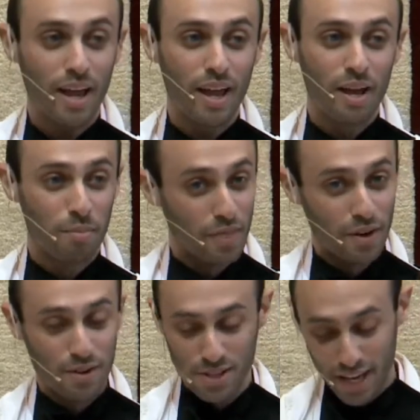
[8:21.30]
But there
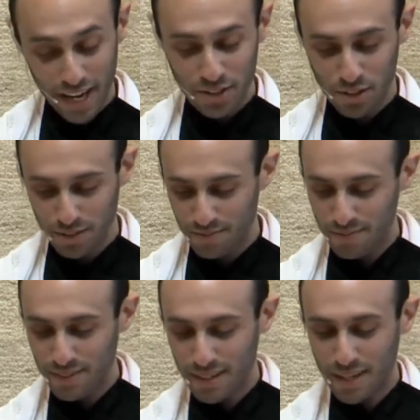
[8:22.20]
is a catch.
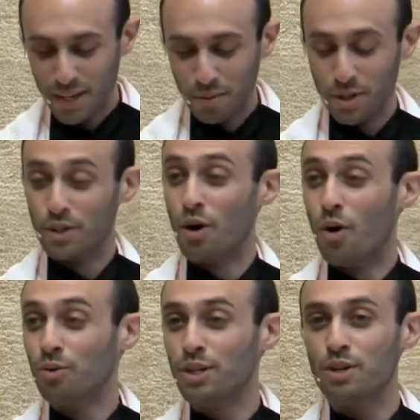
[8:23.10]
We can
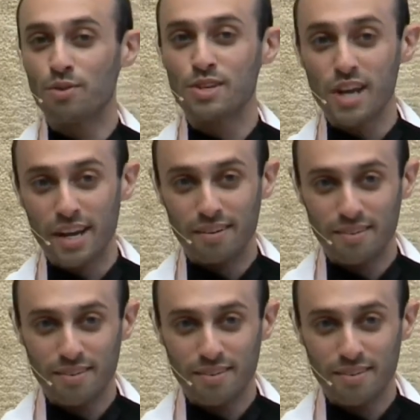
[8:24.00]
only recite